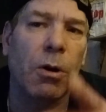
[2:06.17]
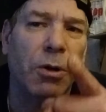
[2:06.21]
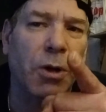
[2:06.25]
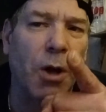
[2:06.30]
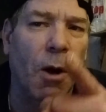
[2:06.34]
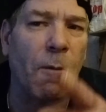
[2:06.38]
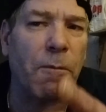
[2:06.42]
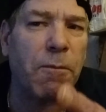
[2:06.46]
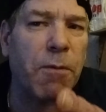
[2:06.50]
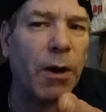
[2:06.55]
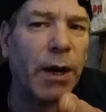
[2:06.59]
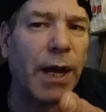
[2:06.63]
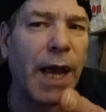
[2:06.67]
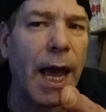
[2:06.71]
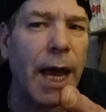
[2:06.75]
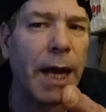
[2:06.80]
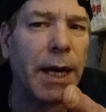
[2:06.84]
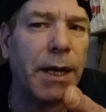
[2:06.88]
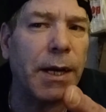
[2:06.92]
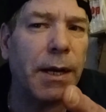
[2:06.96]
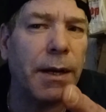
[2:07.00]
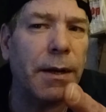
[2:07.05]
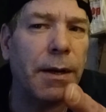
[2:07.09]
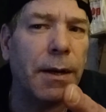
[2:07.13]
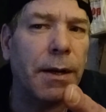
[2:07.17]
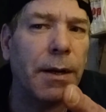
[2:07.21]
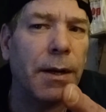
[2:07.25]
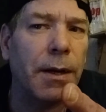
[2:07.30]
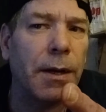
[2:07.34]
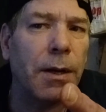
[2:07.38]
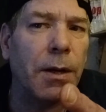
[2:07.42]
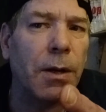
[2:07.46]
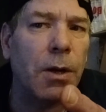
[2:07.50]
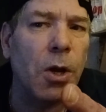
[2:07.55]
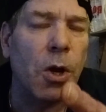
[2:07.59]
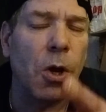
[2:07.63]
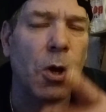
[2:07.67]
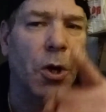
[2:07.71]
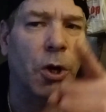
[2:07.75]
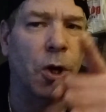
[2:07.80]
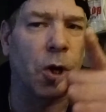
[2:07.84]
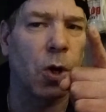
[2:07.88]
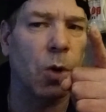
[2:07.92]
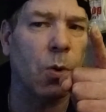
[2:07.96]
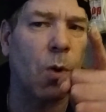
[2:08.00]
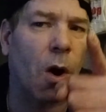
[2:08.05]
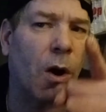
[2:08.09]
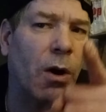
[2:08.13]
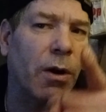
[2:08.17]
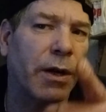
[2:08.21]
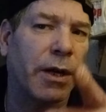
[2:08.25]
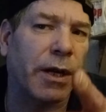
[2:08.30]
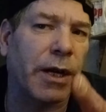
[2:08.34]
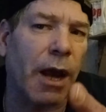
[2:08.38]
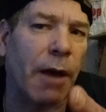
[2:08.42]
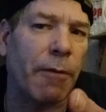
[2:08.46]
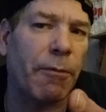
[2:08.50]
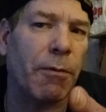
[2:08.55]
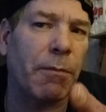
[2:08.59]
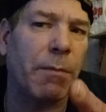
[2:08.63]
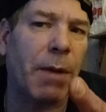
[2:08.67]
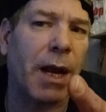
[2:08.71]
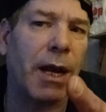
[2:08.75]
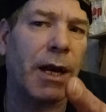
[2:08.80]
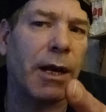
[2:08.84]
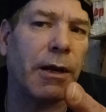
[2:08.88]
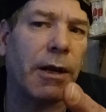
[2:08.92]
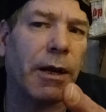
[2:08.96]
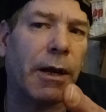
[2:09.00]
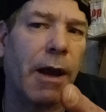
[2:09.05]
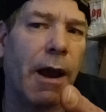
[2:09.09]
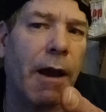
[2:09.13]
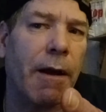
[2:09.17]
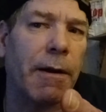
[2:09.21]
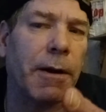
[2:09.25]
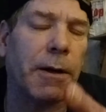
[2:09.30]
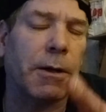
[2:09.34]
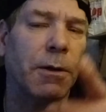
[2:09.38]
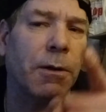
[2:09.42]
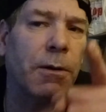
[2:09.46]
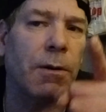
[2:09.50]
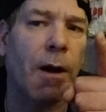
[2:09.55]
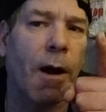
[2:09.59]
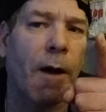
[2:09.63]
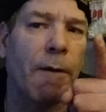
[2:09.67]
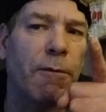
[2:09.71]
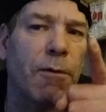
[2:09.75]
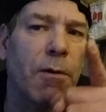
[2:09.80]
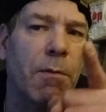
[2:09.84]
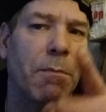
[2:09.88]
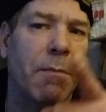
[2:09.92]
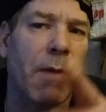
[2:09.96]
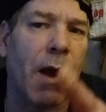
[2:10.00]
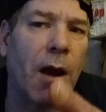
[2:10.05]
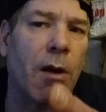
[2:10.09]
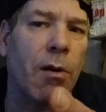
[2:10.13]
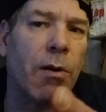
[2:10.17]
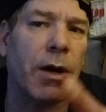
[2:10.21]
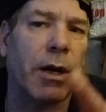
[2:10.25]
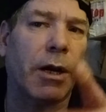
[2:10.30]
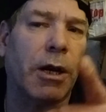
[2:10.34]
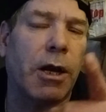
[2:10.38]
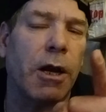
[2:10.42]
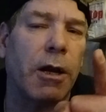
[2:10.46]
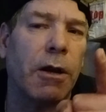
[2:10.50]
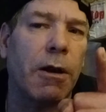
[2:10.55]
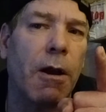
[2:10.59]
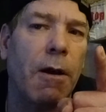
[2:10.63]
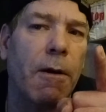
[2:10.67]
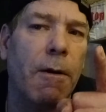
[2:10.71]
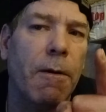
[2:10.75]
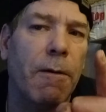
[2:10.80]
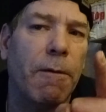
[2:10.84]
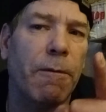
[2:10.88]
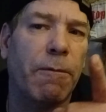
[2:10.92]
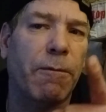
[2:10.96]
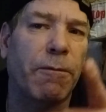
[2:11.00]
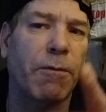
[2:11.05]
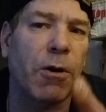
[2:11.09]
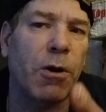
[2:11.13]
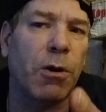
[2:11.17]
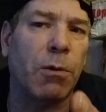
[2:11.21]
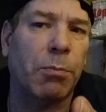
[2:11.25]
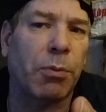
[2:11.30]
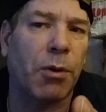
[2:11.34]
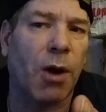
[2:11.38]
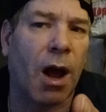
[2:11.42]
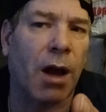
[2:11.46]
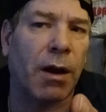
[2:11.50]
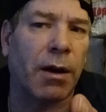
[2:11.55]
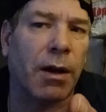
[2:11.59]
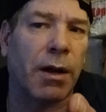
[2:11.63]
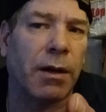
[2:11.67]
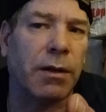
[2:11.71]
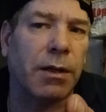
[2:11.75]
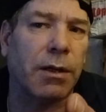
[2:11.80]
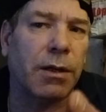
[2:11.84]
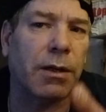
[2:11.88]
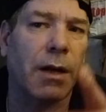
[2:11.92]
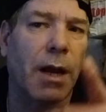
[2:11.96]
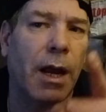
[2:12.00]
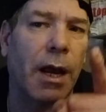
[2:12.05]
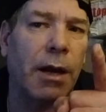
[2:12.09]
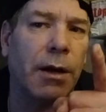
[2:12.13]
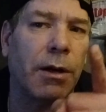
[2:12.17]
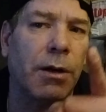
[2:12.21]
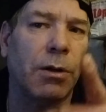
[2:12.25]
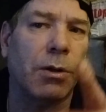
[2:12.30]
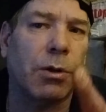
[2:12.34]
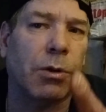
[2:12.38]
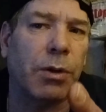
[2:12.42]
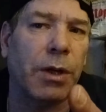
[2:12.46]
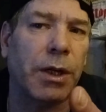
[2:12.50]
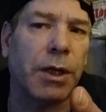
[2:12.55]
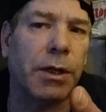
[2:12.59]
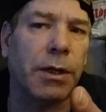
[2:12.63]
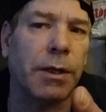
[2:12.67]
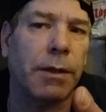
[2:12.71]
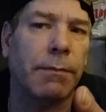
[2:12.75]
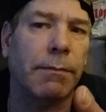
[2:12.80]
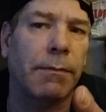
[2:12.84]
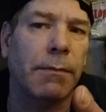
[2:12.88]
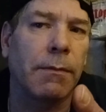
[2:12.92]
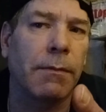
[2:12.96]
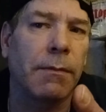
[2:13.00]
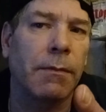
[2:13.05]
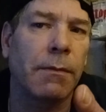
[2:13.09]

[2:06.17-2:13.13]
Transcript: Don't forget, you are defamating the character of American food products and nutrition